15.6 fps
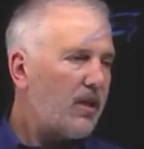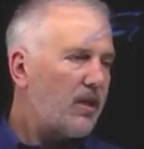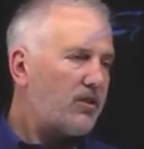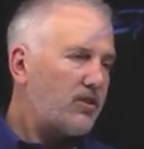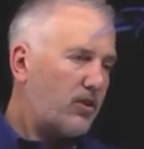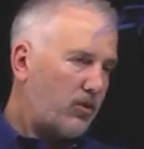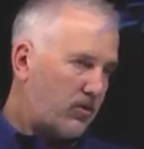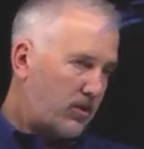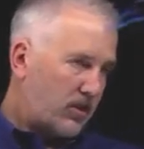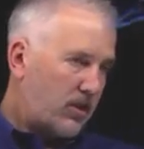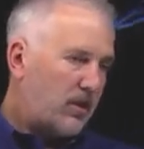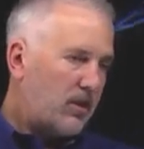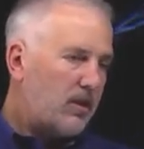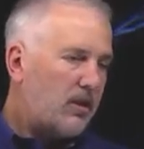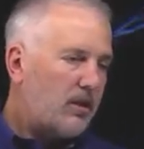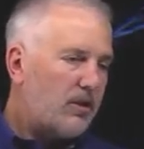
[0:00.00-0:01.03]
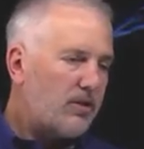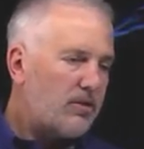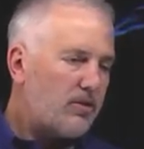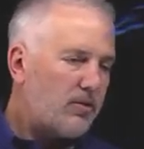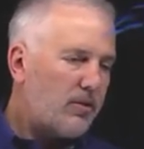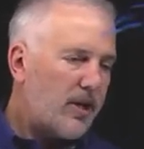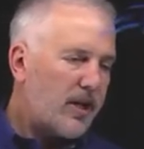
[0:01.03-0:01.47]
So
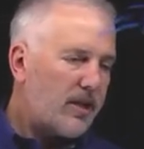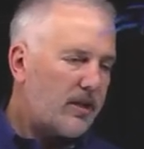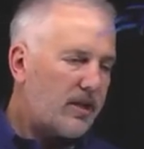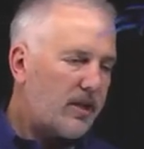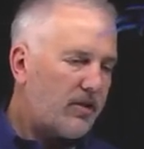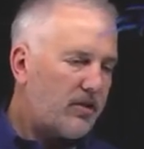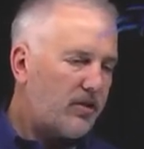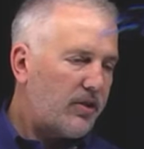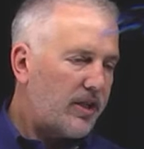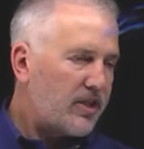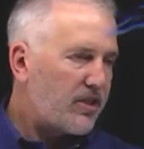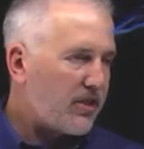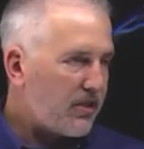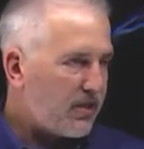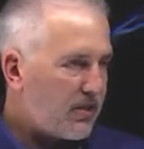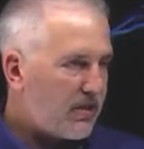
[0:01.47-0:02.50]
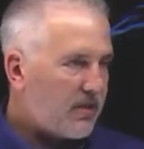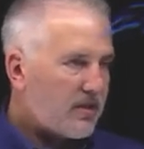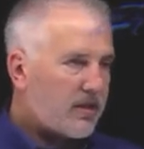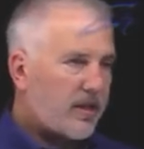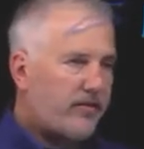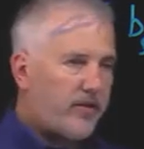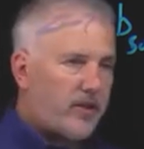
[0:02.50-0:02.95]
do that calculation,
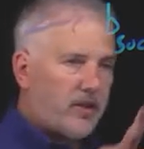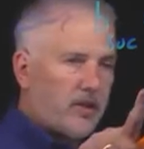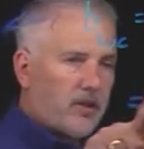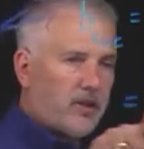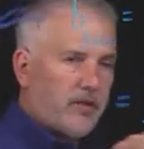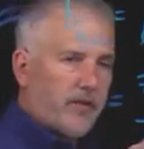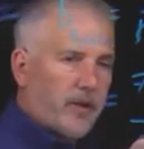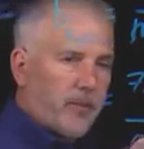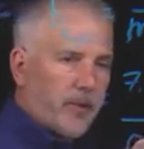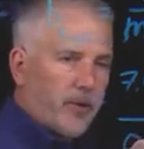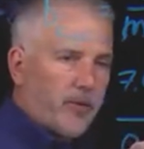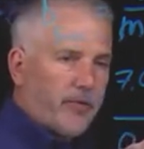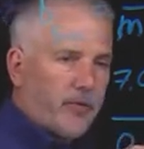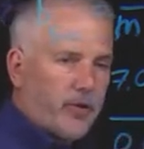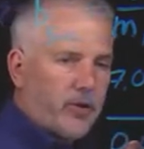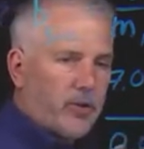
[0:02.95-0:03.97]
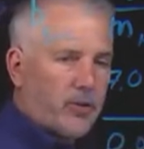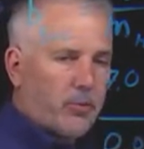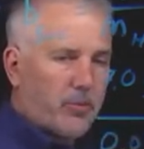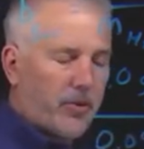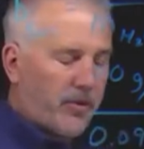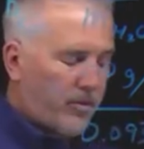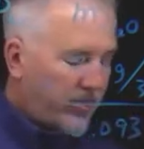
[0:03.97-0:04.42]
7 divided by
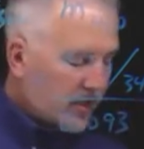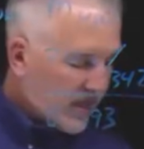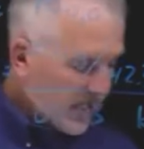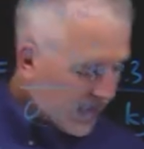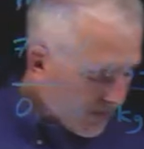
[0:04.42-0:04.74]
342.3